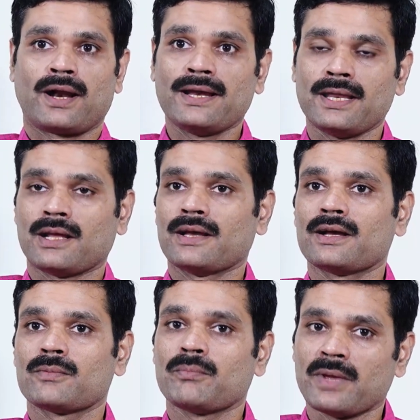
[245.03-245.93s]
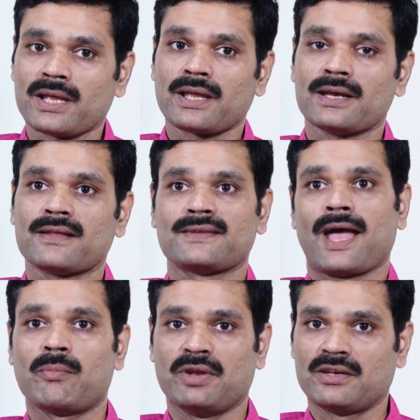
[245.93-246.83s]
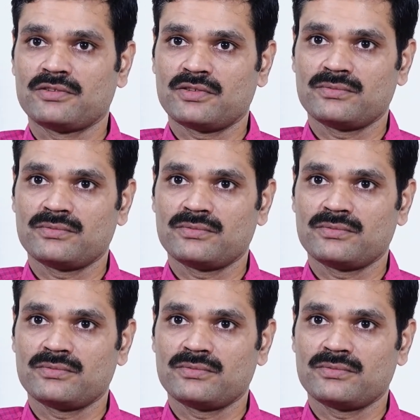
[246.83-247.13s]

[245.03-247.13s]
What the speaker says: writing, make it as a habit.